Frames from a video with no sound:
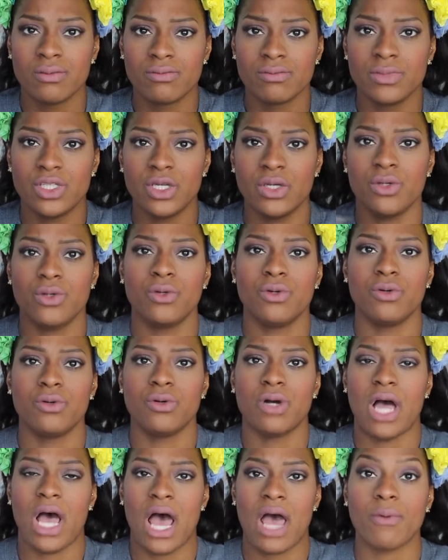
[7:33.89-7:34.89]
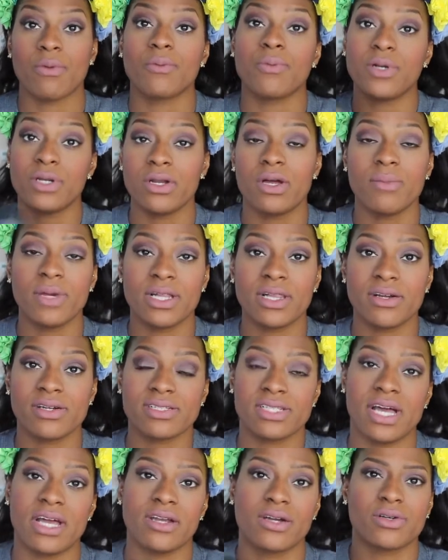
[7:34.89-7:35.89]
I would put it on my
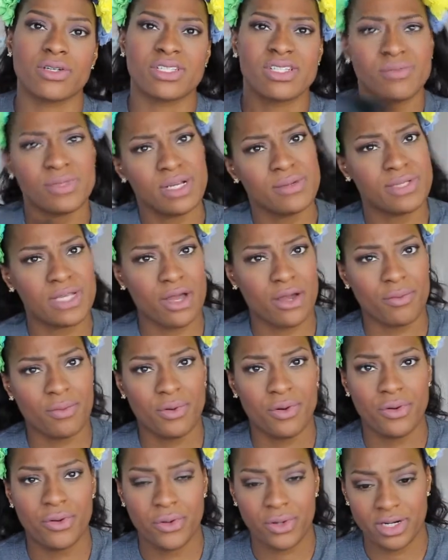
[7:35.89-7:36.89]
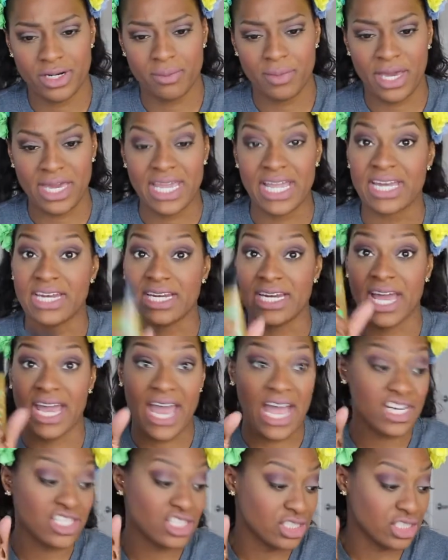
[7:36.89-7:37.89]
Clarisonic, or sometimes I would pour it in my hand, and I
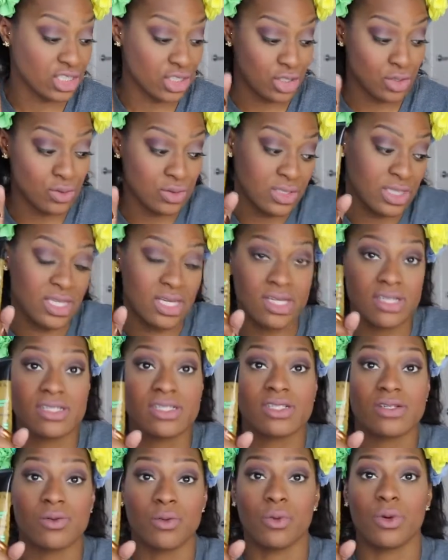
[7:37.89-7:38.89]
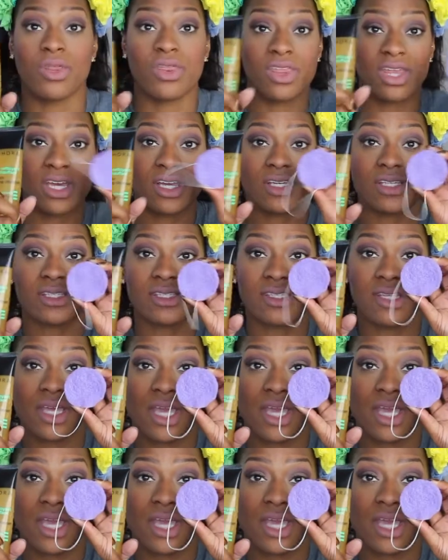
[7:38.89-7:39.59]
actually used this with this,